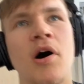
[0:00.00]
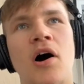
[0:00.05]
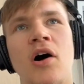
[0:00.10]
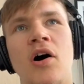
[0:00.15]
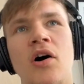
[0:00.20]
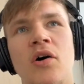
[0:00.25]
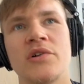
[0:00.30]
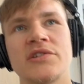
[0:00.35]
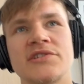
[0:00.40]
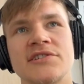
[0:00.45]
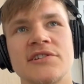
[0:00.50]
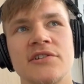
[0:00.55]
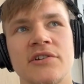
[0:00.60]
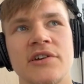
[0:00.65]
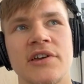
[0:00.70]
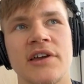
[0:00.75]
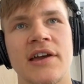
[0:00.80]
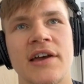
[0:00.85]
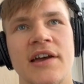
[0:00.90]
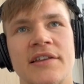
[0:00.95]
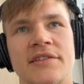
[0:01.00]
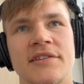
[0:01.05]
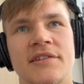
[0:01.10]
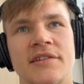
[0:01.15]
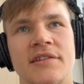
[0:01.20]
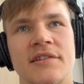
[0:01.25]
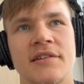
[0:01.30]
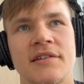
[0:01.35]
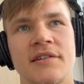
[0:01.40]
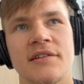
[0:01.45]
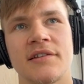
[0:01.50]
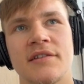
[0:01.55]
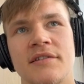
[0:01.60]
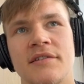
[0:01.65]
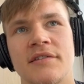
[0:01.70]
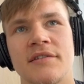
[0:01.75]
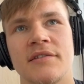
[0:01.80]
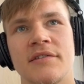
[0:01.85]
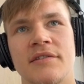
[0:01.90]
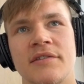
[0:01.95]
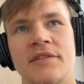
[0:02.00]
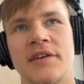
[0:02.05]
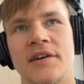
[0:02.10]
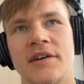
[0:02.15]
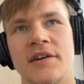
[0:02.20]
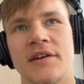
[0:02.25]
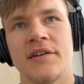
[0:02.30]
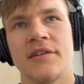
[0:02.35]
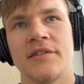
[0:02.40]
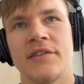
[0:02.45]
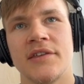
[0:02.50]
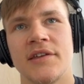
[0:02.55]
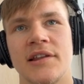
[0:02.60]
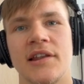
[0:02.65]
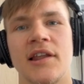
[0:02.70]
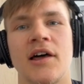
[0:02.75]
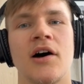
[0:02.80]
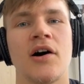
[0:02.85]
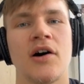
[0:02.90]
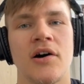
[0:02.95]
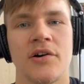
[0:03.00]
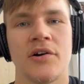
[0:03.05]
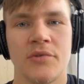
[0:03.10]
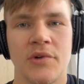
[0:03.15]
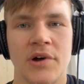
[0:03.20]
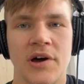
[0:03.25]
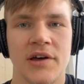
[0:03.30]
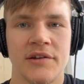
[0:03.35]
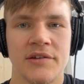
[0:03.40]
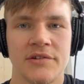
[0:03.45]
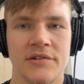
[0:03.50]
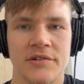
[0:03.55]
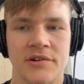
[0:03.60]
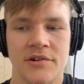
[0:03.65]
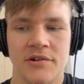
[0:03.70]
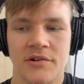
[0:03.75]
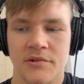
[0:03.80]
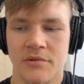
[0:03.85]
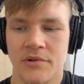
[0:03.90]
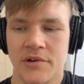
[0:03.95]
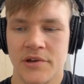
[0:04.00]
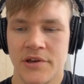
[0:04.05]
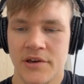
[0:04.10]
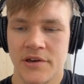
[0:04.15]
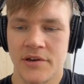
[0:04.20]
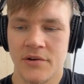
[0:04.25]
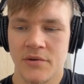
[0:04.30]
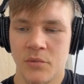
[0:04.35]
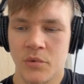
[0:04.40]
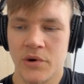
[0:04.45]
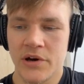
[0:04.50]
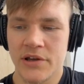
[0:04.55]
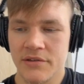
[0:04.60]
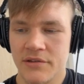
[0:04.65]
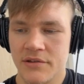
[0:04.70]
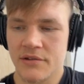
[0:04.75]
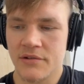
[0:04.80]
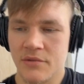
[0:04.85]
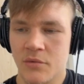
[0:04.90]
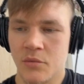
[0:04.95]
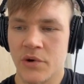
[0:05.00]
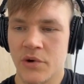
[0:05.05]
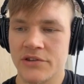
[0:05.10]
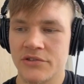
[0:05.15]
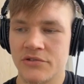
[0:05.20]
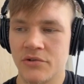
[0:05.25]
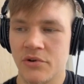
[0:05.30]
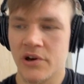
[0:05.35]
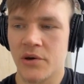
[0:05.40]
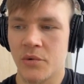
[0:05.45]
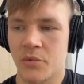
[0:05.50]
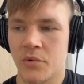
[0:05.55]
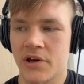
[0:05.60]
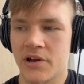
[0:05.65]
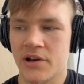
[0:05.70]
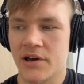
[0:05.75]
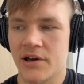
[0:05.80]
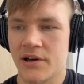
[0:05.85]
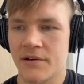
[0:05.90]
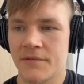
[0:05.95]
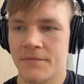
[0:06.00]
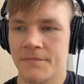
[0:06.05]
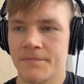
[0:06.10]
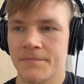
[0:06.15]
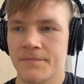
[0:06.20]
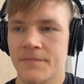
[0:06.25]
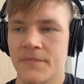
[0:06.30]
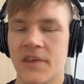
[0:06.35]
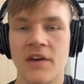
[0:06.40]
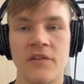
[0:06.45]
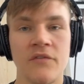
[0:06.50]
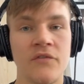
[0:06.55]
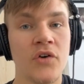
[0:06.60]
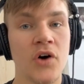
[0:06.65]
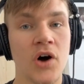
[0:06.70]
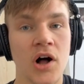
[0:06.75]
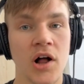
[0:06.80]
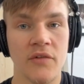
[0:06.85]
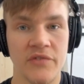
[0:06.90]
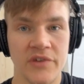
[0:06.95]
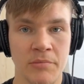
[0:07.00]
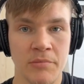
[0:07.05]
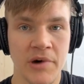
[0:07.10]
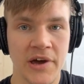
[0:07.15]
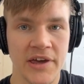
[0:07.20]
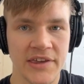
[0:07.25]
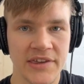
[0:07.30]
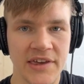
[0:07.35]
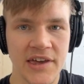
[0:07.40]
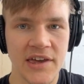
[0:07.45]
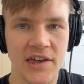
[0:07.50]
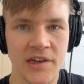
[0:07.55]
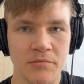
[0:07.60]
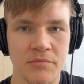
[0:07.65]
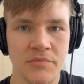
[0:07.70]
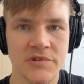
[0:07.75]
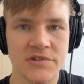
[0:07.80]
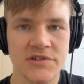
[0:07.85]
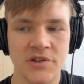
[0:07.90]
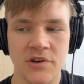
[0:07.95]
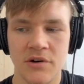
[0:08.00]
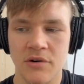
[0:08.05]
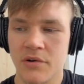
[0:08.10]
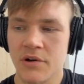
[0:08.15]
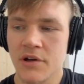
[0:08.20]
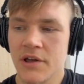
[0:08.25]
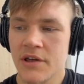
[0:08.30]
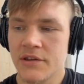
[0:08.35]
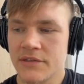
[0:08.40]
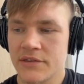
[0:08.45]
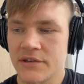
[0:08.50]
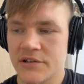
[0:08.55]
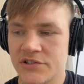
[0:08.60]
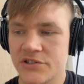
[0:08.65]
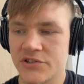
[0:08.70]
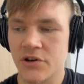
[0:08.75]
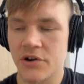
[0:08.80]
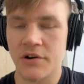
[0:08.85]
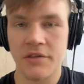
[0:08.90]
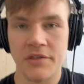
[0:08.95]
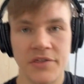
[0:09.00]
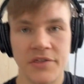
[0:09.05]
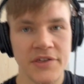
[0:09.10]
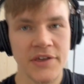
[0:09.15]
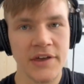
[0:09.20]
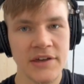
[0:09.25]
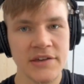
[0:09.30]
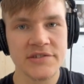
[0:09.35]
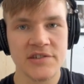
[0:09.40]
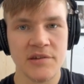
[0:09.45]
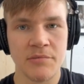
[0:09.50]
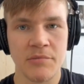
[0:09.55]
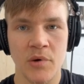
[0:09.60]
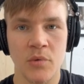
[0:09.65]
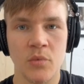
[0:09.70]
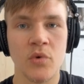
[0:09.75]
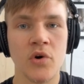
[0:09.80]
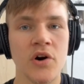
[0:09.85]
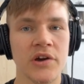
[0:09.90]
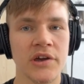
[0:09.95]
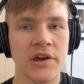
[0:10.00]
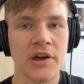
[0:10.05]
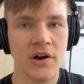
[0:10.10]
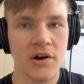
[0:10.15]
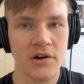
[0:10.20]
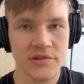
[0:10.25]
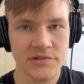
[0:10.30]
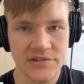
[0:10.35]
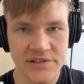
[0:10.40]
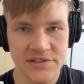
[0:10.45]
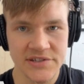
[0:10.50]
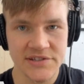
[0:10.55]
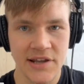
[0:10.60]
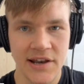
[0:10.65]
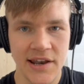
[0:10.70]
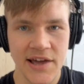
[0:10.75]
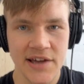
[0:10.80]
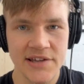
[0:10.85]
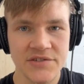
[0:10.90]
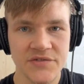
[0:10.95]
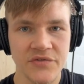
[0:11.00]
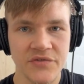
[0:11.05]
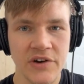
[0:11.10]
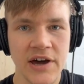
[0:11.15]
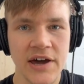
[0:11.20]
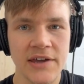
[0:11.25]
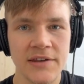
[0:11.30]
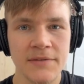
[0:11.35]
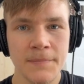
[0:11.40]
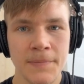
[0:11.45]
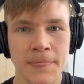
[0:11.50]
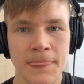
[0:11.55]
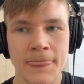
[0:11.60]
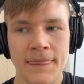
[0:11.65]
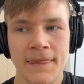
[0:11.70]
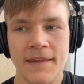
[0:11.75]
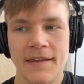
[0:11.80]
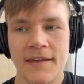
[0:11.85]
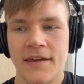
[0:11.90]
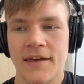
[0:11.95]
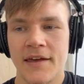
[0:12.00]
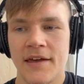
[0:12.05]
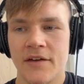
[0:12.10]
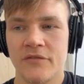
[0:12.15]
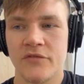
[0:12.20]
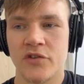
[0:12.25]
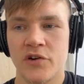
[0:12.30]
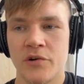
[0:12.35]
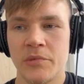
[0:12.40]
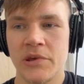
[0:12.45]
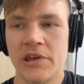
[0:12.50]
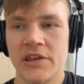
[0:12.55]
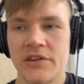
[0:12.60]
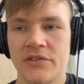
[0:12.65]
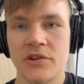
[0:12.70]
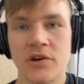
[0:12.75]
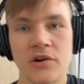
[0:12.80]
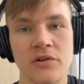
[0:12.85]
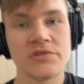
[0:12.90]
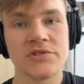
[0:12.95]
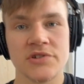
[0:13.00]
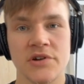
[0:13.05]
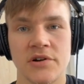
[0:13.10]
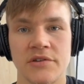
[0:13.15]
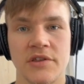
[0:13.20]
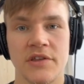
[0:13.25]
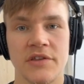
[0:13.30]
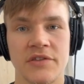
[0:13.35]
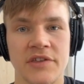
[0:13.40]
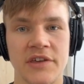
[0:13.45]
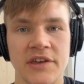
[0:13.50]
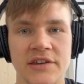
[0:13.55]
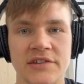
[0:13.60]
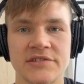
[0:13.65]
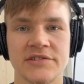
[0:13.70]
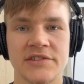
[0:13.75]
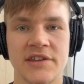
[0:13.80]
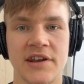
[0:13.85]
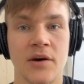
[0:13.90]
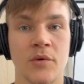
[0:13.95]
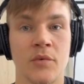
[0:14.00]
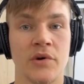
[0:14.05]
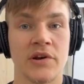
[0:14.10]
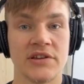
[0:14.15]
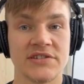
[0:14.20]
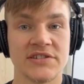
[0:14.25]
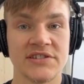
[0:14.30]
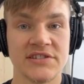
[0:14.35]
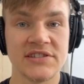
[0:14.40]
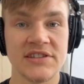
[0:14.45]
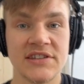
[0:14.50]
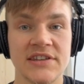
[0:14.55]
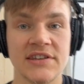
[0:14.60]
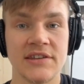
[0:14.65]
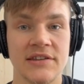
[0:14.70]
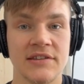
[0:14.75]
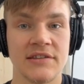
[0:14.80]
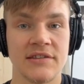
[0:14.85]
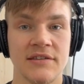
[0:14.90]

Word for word: always looking at the long run, you know, what do I want to evolve in my game? So there's certain things I've been working on since the last fight. And for me, those are the things that I want to see